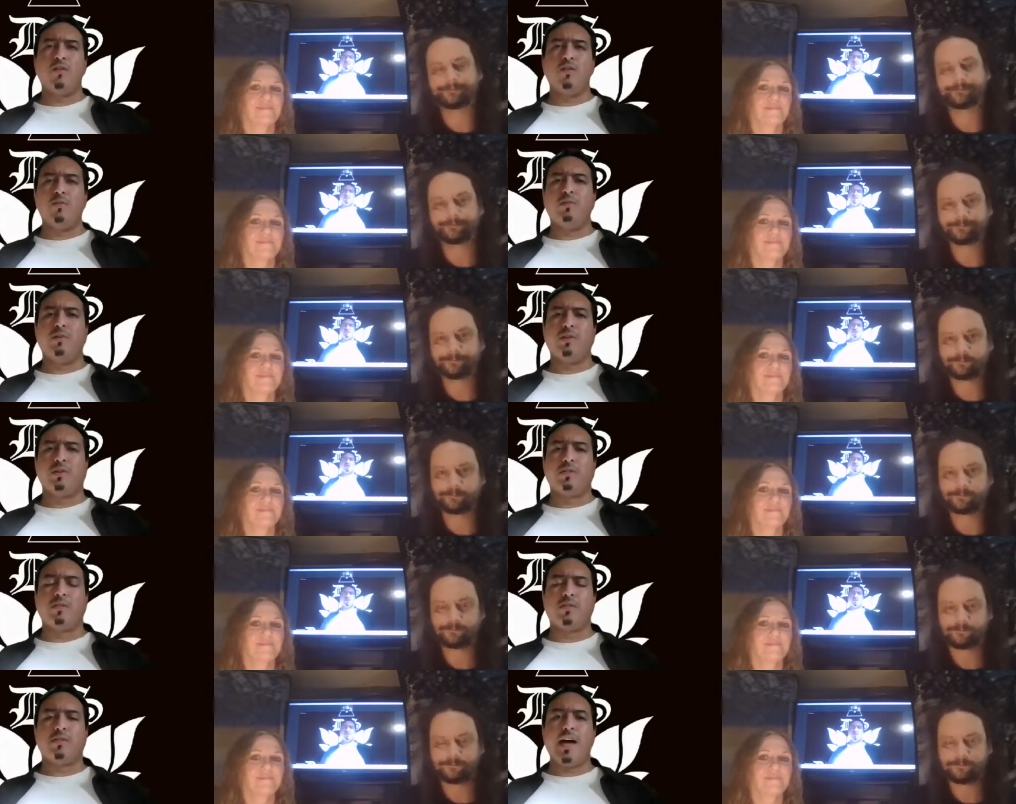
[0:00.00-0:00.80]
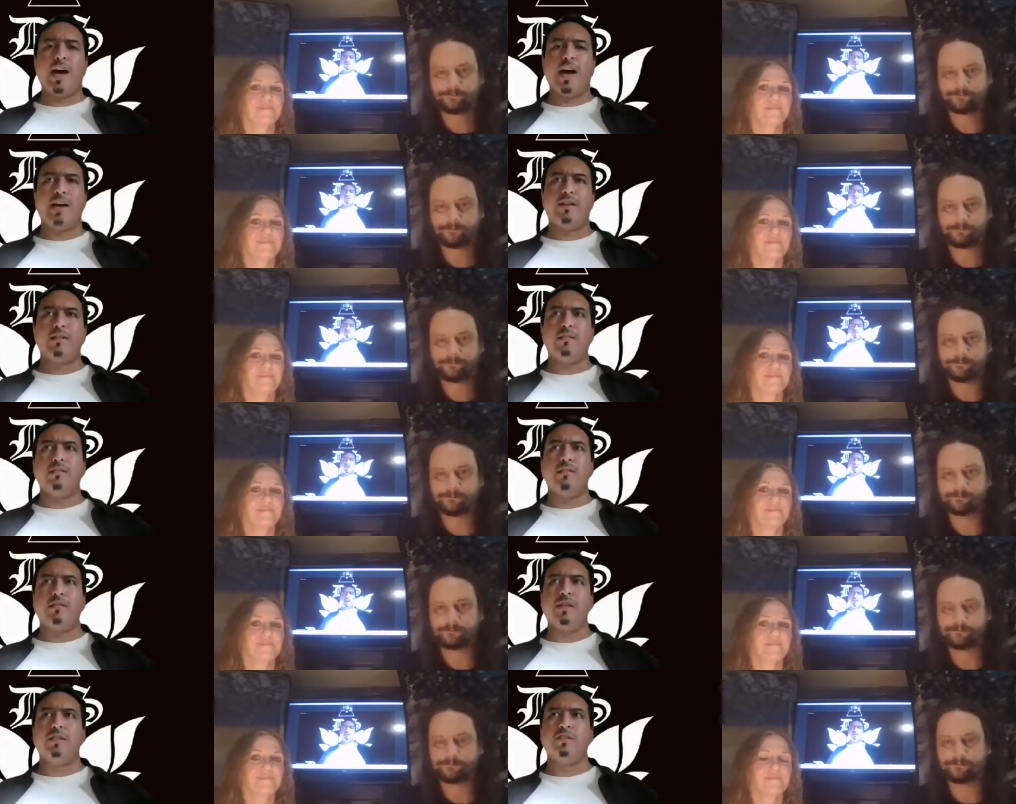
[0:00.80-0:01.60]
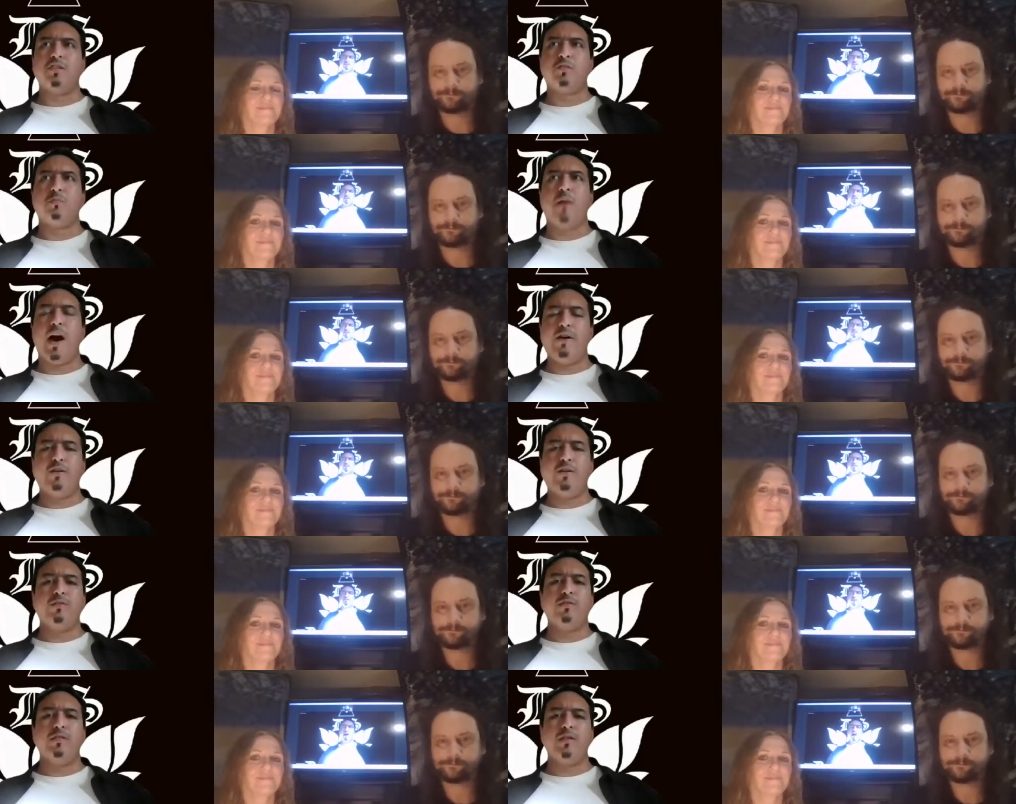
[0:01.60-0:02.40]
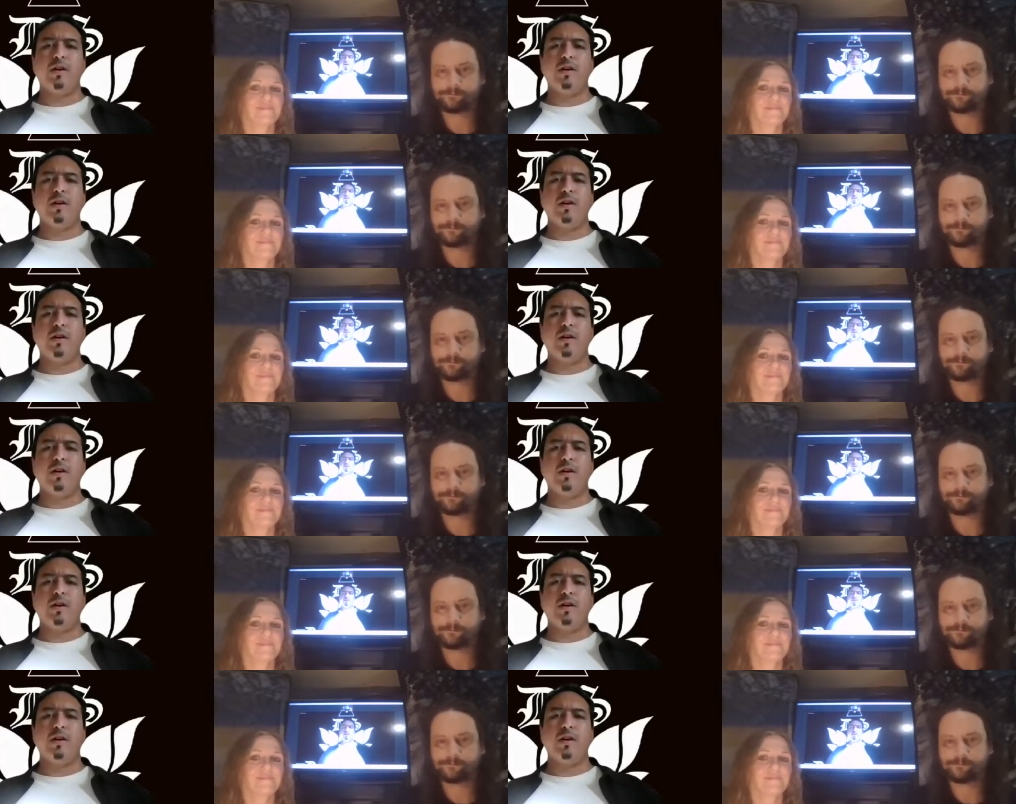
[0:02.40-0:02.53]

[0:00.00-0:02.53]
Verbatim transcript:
Speaker 1: occult books that inspired